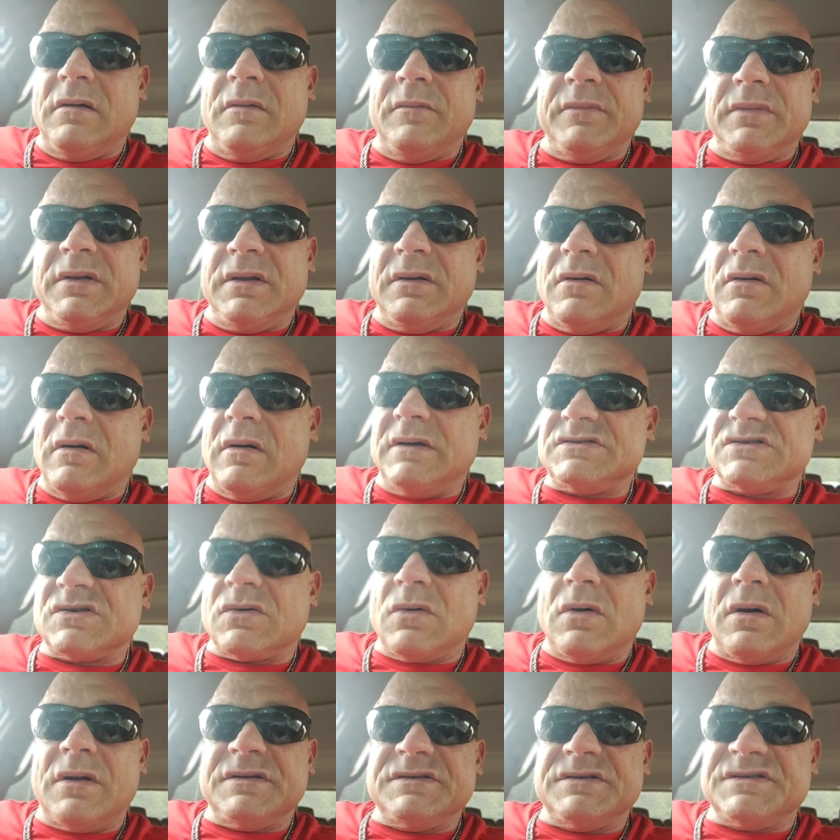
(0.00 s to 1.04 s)
you know, I
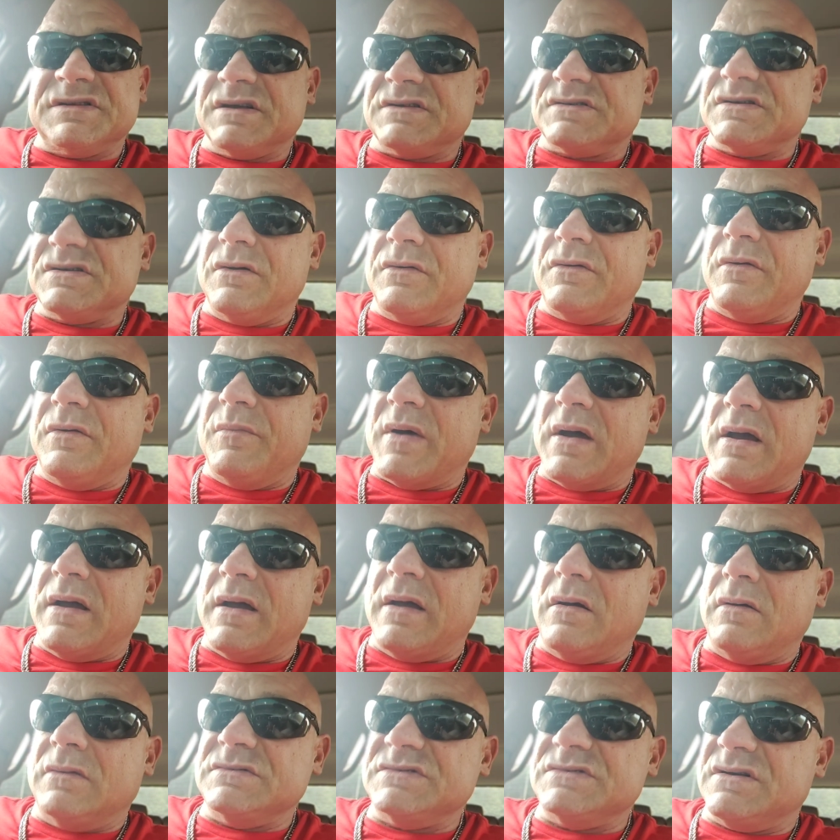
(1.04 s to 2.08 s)
squatted 600
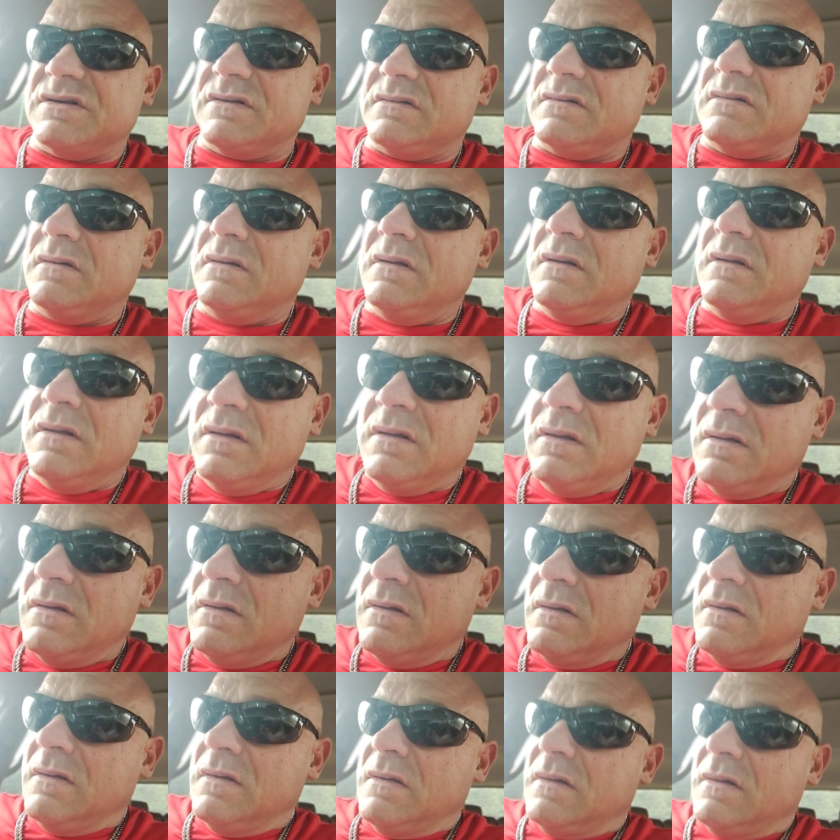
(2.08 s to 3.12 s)
pounds. And,
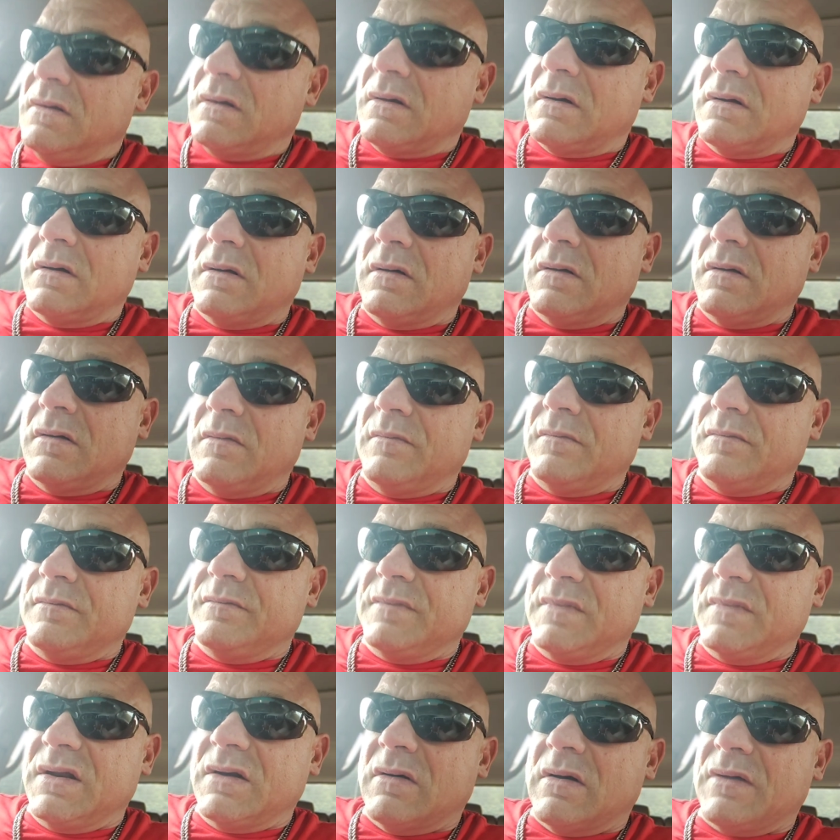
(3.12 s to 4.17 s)
um,
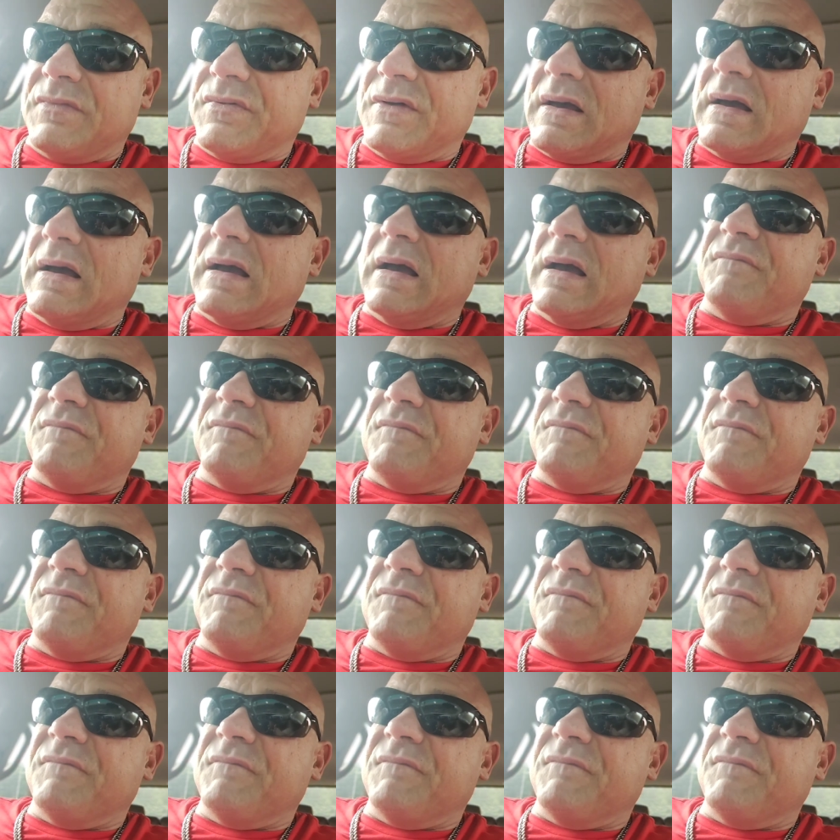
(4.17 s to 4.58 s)
you know, I think I got